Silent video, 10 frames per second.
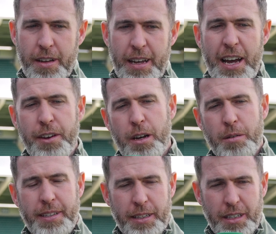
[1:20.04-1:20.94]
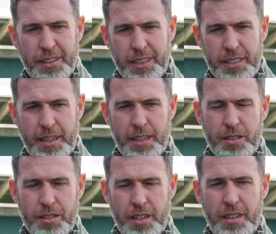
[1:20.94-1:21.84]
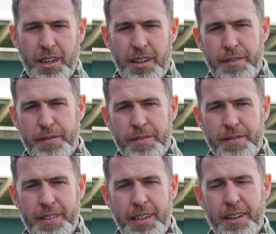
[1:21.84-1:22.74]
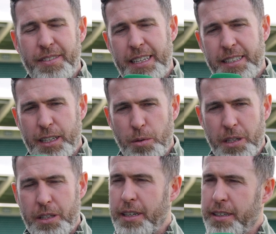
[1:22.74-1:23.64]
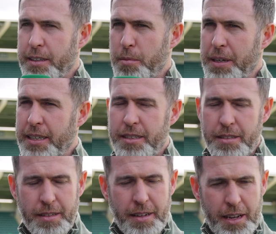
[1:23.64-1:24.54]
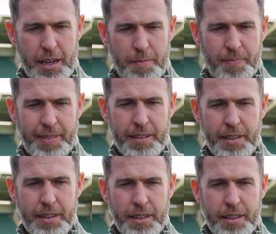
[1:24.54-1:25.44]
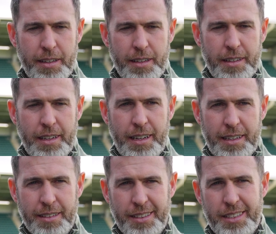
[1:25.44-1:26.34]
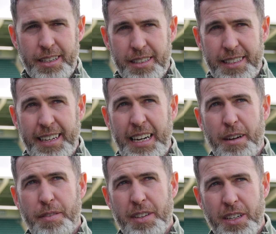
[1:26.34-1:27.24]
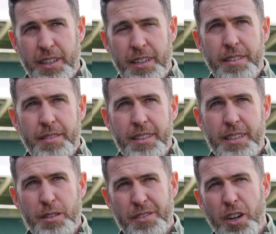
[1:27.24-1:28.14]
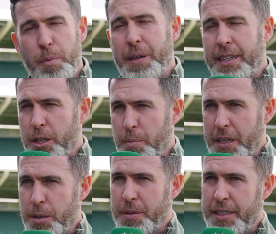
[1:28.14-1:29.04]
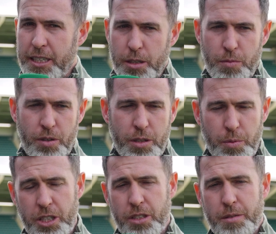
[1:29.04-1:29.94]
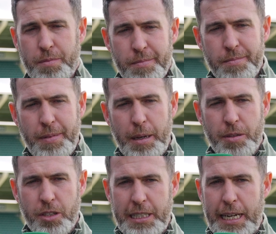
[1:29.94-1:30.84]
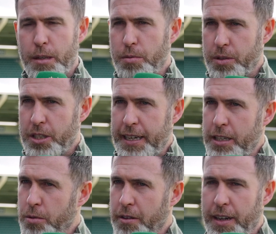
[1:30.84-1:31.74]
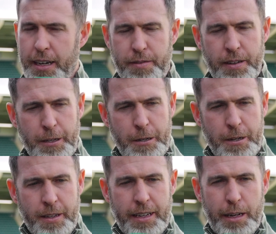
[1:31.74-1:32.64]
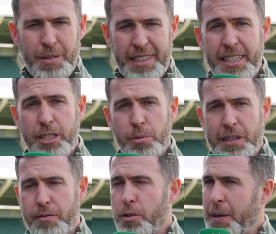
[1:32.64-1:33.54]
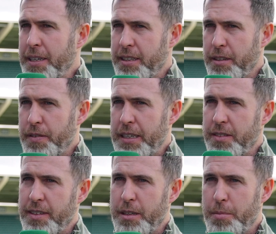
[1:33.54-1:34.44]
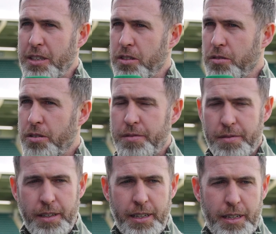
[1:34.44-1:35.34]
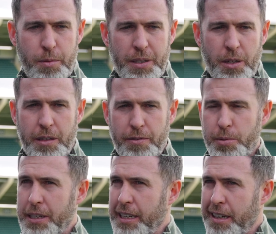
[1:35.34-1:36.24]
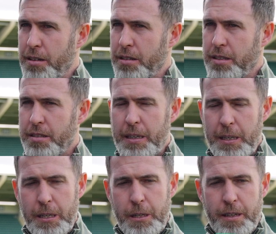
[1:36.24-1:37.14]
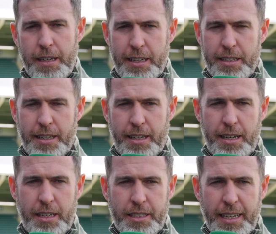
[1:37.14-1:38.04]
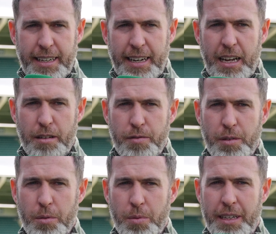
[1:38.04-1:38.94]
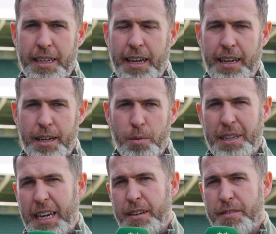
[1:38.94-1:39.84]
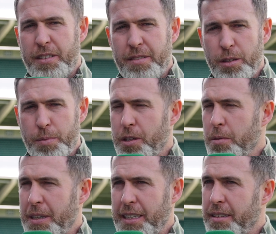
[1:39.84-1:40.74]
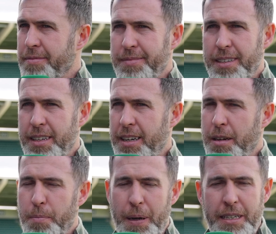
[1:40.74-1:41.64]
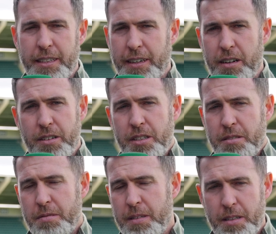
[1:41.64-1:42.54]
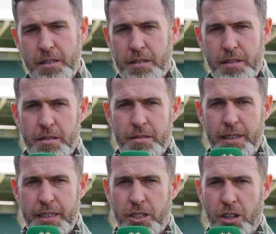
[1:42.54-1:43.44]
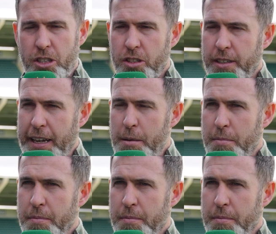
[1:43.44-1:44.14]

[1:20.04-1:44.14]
No, I think, like I said, there's a lot of things that go into the mix. And like I said, second half, if you're going to, in terms of not be at your best possession-wise, which is maybe understandable with the schedule we have, well, then you don't give up anything defensively, and you make sure we don't give up silly goals. And second half, we gave up too many basic errors, and it's cost us the game.